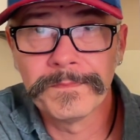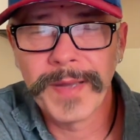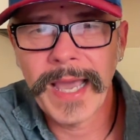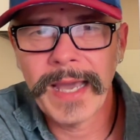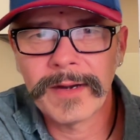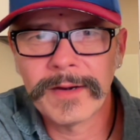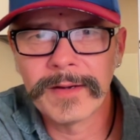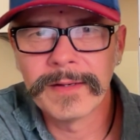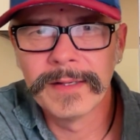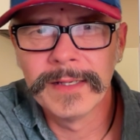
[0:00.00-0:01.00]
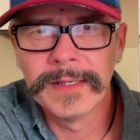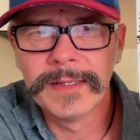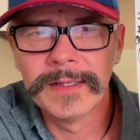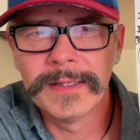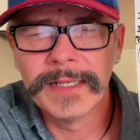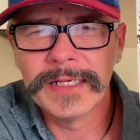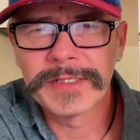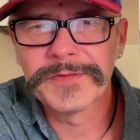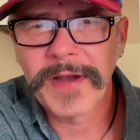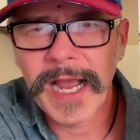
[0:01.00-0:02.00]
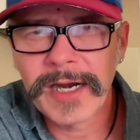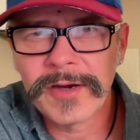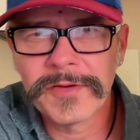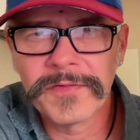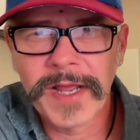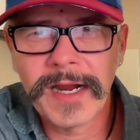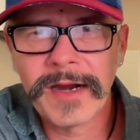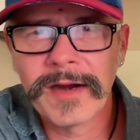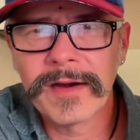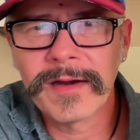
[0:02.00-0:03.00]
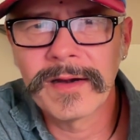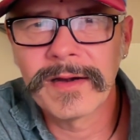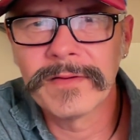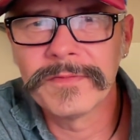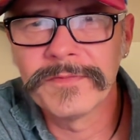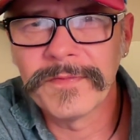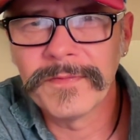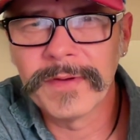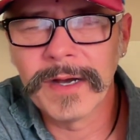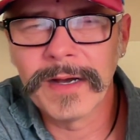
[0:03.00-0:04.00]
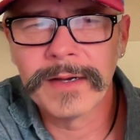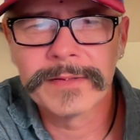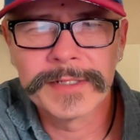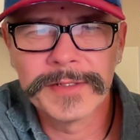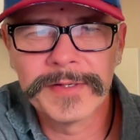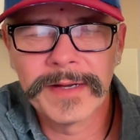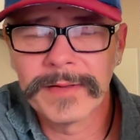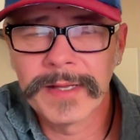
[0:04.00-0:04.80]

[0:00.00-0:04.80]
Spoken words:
pattern, is fire of air. Oh shoot!